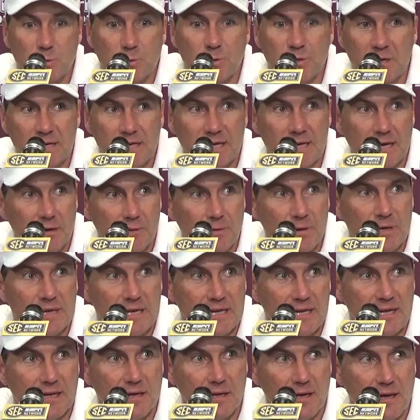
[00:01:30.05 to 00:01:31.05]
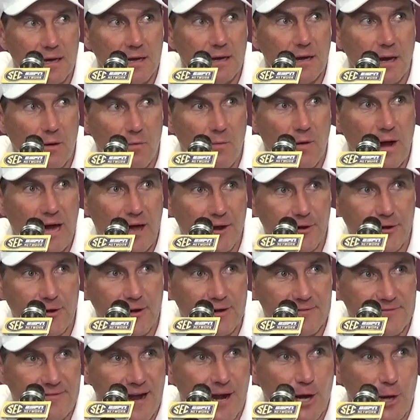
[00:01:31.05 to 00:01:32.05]
We need a wilder
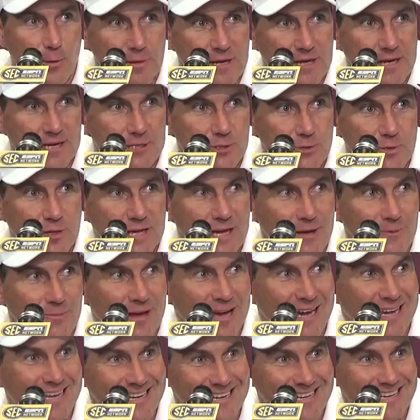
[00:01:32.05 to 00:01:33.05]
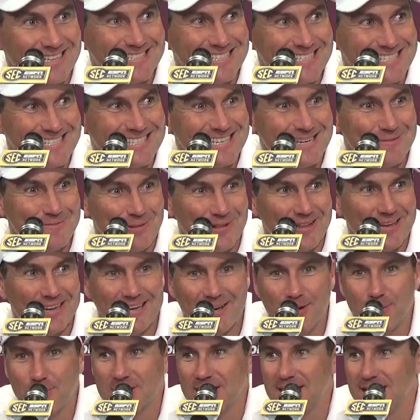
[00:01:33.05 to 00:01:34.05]
environment next week, get back into SEC play to
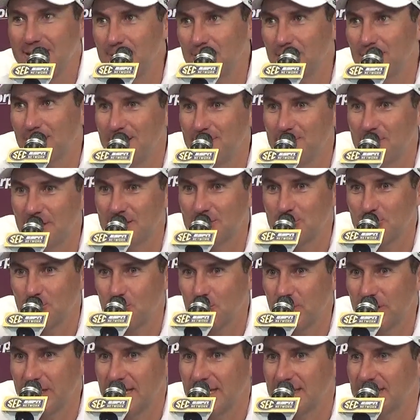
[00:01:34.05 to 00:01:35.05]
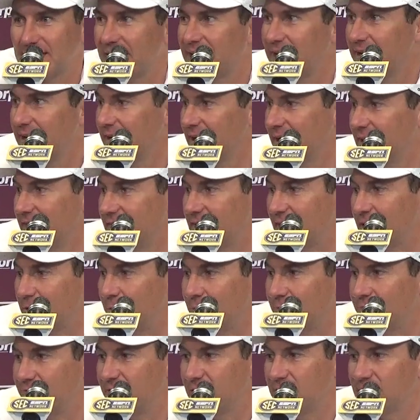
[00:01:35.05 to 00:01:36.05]
help keep make sure we get that
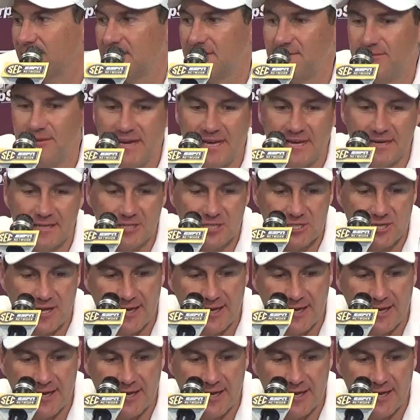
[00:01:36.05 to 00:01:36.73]
home field advantage.